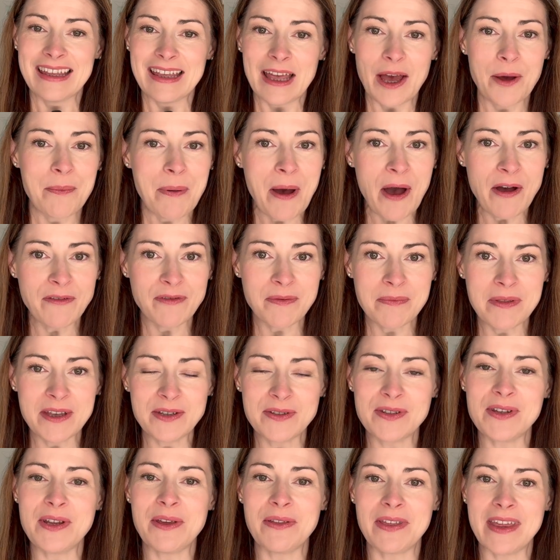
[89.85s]
Apart from those
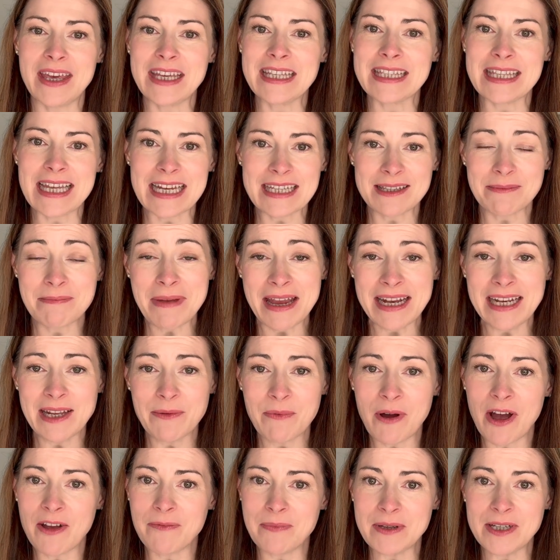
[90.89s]
new things, that's mainly
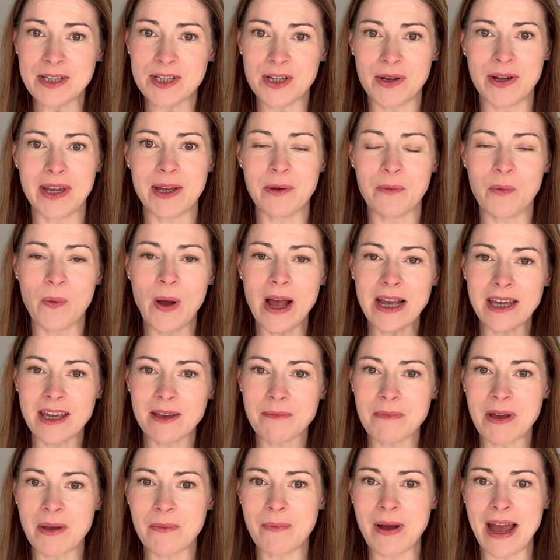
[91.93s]
what I've been doing, working
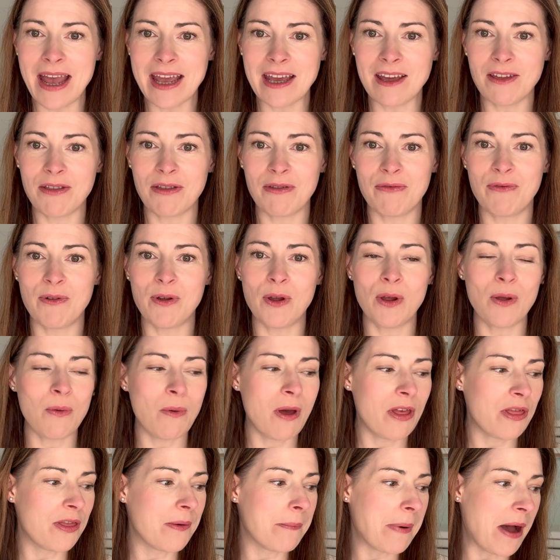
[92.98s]
my way through
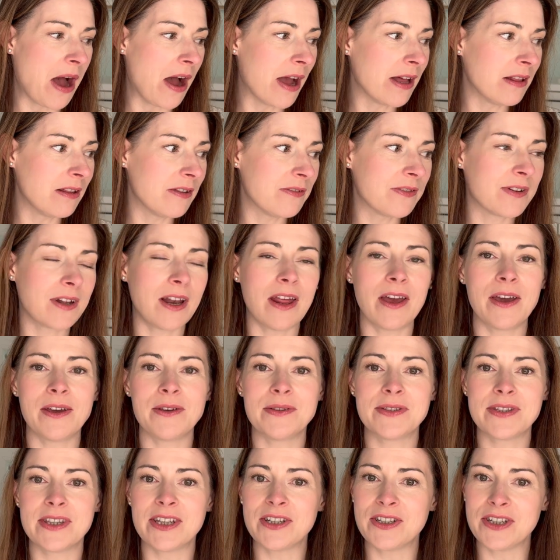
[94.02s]
the pile of
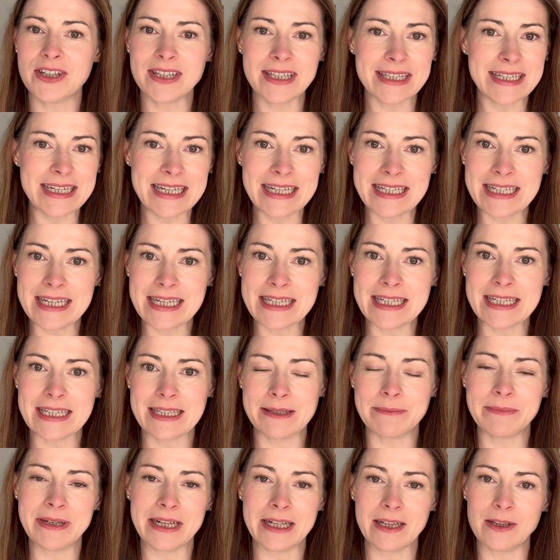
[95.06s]
clothes that just needed
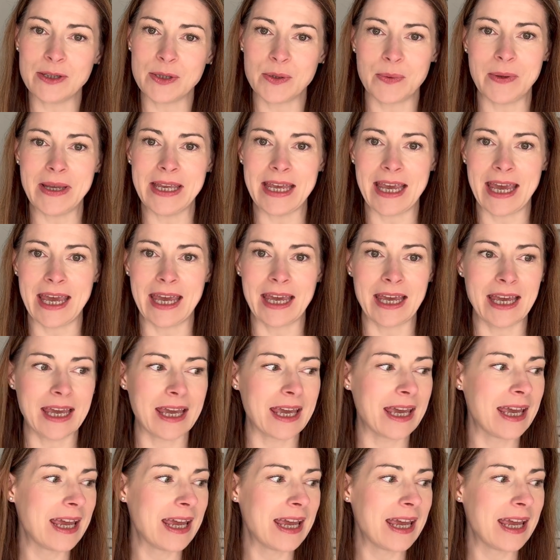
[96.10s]
some little tweaking.